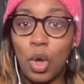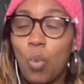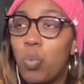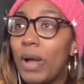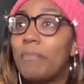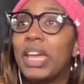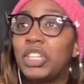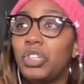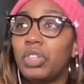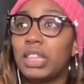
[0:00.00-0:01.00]
What
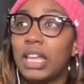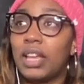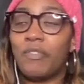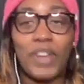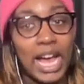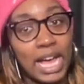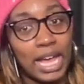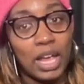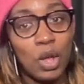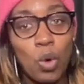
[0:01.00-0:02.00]
makes you think
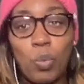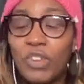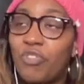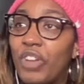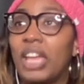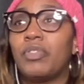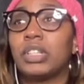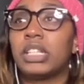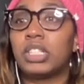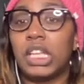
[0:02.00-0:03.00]
why? What favor
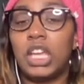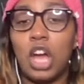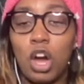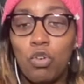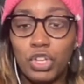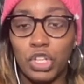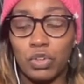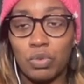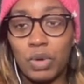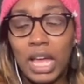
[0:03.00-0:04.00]
does he owe
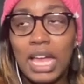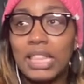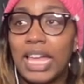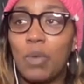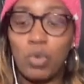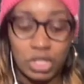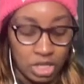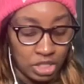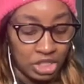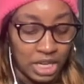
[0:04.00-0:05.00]
you that would
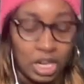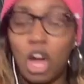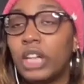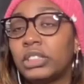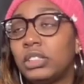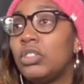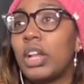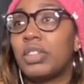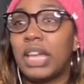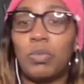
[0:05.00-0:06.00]
cost, you
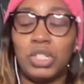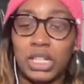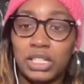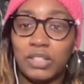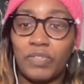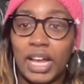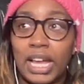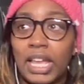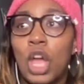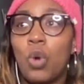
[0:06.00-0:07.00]
know, that would
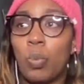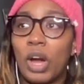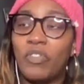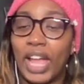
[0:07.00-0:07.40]
justify Ralph